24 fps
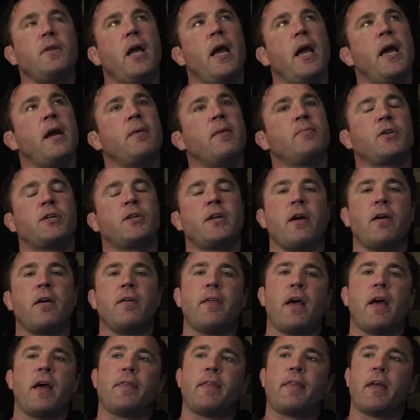And I'm
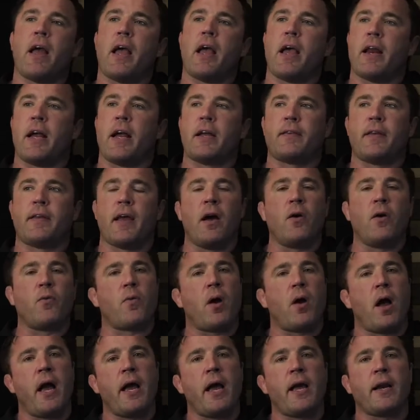staring at that, and I tell
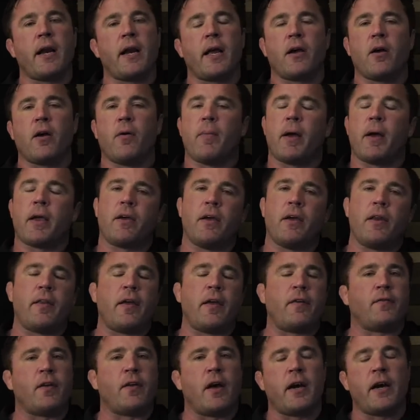Ryan, I go, my good,
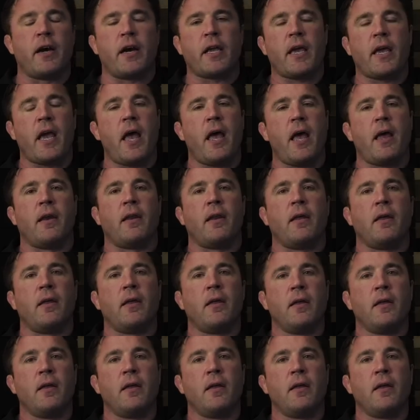they've done it again.